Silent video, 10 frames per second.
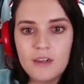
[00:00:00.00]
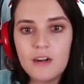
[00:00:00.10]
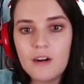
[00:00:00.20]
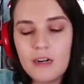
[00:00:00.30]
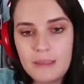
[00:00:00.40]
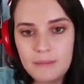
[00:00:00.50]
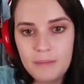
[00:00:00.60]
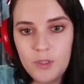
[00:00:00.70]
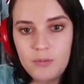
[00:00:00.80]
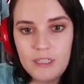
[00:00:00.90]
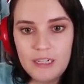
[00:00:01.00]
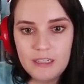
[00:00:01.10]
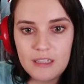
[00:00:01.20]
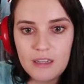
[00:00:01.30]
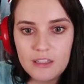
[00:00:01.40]
Alright, boobs it
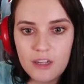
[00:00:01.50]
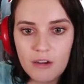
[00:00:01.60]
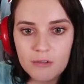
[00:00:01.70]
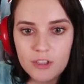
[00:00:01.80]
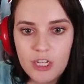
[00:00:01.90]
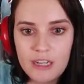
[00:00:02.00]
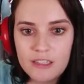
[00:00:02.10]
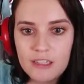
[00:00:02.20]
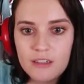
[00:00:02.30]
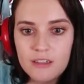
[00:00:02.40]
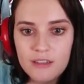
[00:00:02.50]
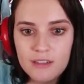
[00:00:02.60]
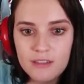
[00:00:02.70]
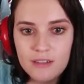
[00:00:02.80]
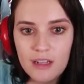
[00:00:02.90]
is. Let's go. Chest.
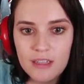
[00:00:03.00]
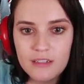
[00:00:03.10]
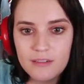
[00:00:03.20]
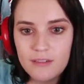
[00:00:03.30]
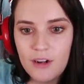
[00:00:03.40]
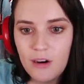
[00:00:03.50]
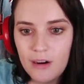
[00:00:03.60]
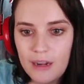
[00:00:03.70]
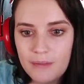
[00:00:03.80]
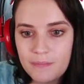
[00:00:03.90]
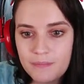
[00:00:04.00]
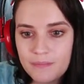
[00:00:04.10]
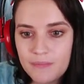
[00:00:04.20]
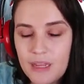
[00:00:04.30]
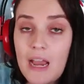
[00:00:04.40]
Nothing. Alright.
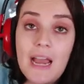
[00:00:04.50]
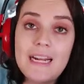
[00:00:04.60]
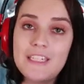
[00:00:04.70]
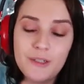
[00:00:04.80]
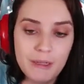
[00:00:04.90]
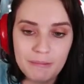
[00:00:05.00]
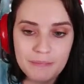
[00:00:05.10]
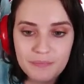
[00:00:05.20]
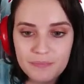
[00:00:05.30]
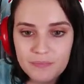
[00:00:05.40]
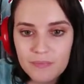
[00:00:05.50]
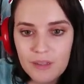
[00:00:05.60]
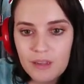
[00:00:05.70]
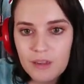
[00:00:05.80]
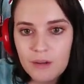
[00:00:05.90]
I had to do it.
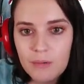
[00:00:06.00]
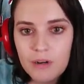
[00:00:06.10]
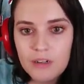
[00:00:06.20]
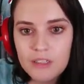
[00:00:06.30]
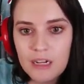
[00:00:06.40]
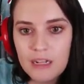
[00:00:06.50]
Where else can